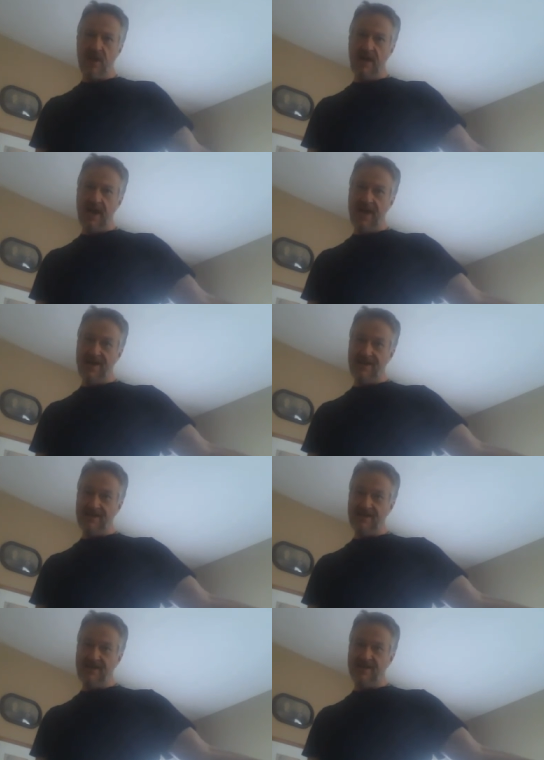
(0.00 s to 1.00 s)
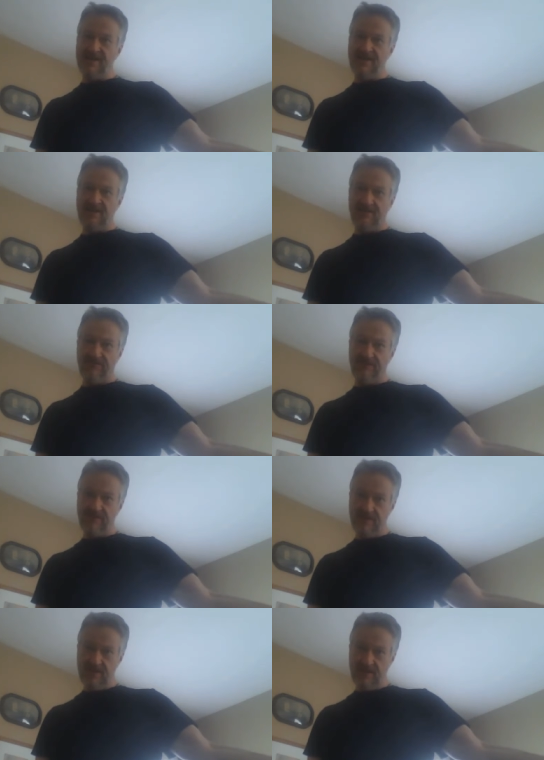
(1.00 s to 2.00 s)
My hand cut
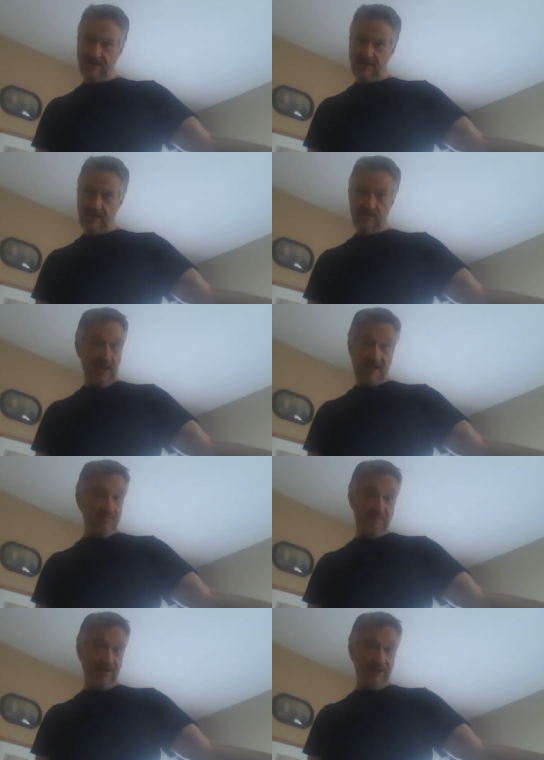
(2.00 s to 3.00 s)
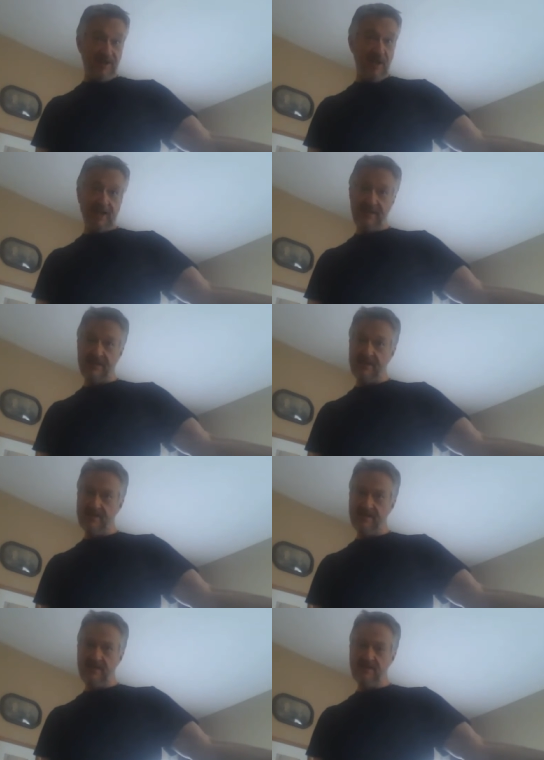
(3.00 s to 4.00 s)
off and made a merry jest.